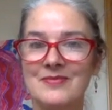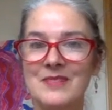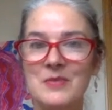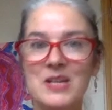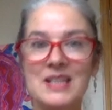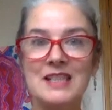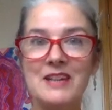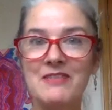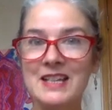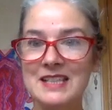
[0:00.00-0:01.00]
Did what I say
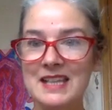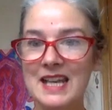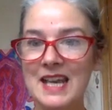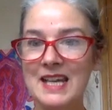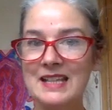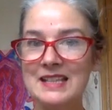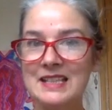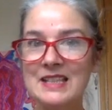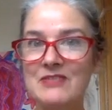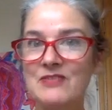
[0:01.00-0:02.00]
resonate? Did
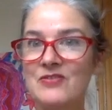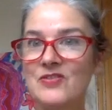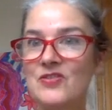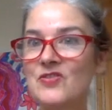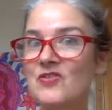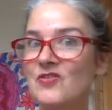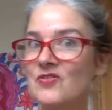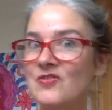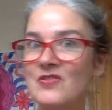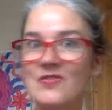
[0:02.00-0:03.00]
it
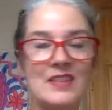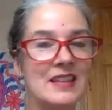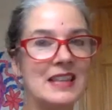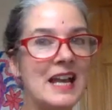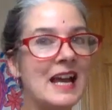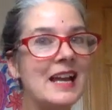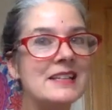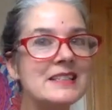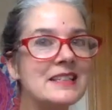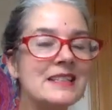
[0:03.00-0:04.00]

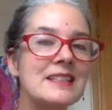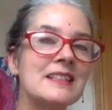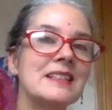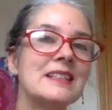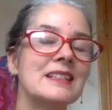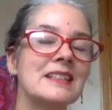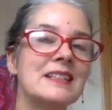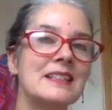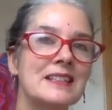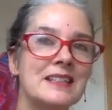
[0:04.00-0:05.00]
land?
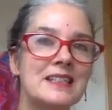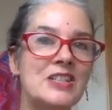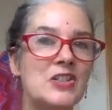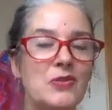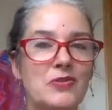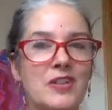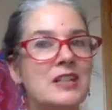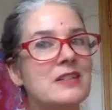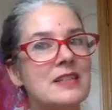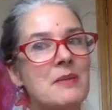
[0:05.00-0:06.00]
Did you
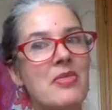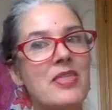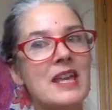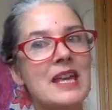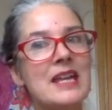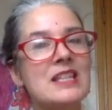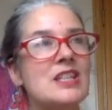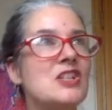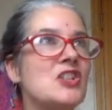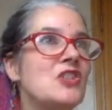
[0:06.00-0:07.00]
feel something?
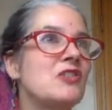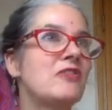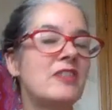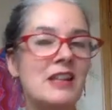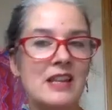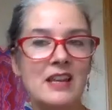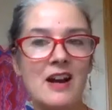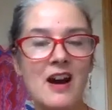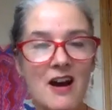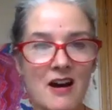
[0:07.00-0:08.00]
Did you feel an
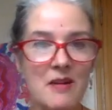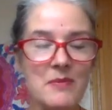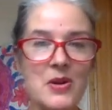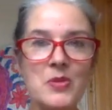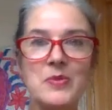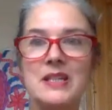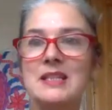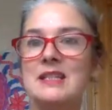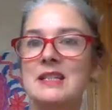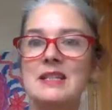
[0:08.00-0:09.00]
aha
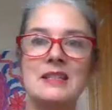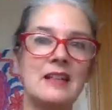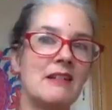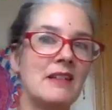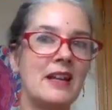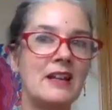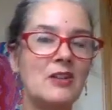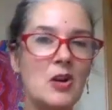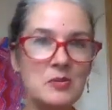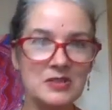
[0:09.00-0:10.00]
moment? Did it sound like
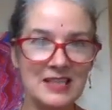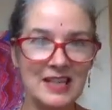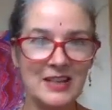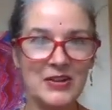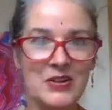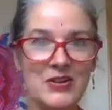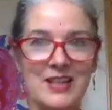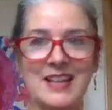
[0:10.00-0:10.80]
gobbledygook?